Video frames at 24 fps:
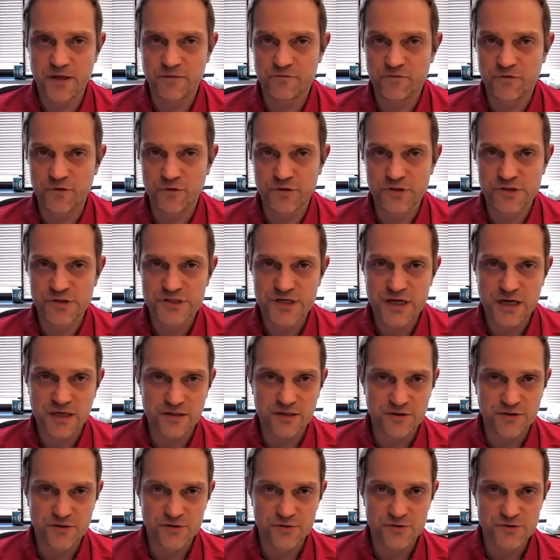If you
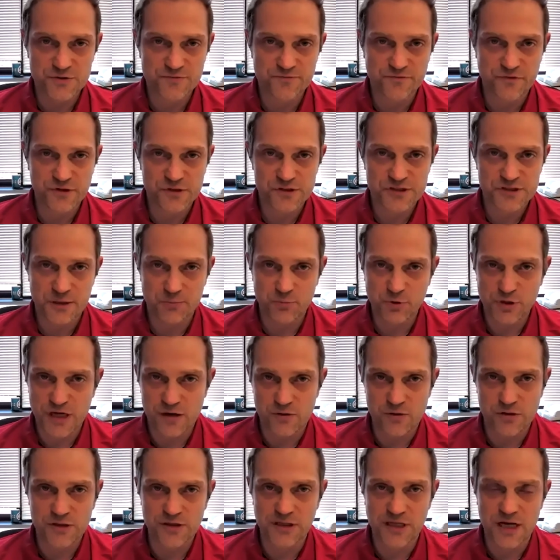decide to use, for
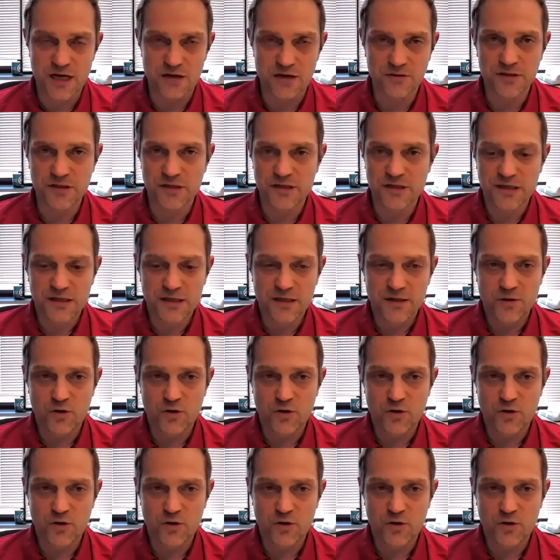example, our cloud,